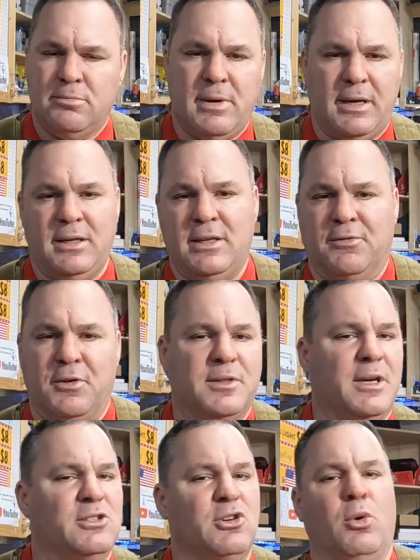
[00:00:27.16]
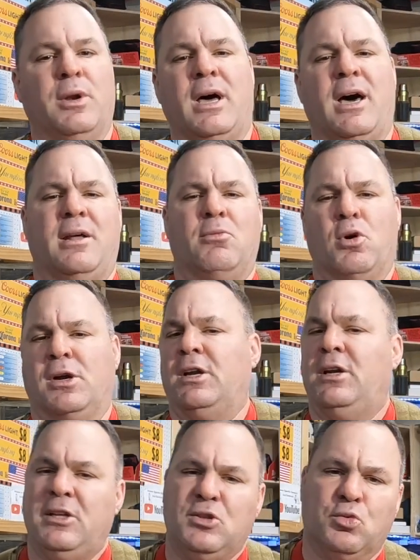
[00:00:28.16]
many different things going on. I'm working
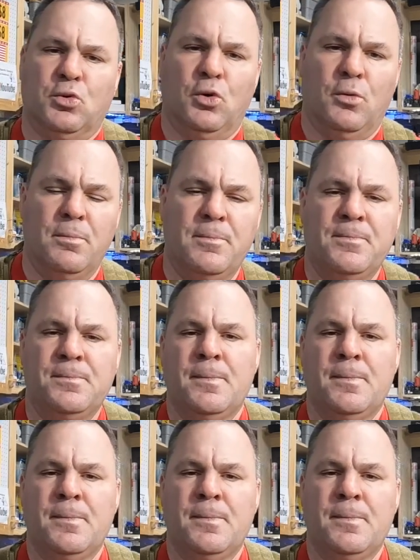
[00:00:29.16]
in each room.